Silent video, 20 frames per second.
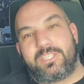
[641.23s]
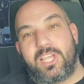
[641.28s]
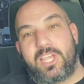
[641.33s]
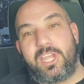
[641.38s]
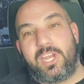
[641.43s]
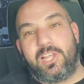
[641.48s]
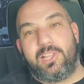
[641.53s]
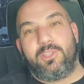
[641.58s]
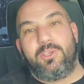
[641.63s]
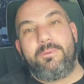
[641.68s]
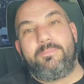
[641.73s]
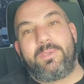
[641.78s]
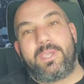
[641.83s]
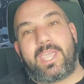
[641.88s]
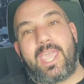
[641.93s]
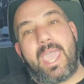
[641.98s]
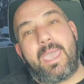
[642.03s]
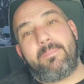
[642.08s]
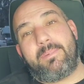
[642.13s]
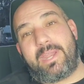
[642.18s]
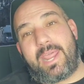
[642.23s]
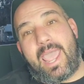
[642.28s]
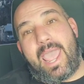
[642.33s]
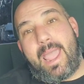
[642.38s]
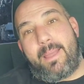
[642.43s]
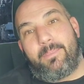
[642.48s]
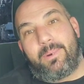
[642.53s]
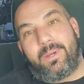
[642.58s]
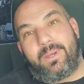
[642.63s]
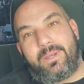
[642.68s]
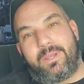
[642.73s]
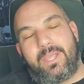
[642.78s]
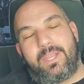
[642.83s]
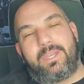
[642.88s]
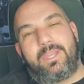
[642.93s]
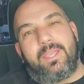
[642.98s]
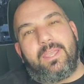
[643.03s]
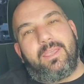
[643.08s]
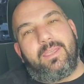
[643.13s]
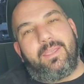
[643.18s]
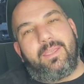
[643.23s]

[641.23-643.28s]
So he didn't lube the cam and hammered it in.